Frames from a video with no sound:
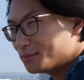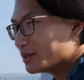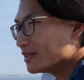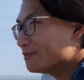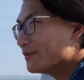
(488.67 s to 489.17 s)

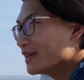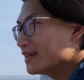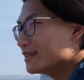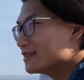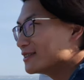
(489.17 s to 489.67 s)
but
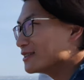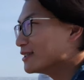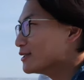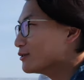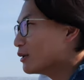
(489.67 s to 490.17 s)
still
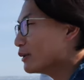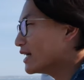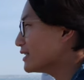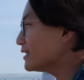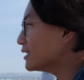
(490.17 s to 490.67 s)
good to
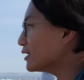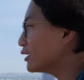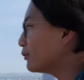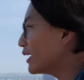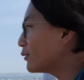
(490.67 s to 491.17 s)
reminisce and
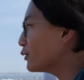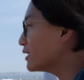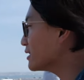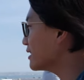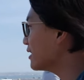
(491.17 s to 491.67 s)
look back with
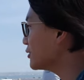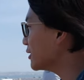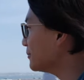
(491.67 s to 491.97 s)
nostalgia.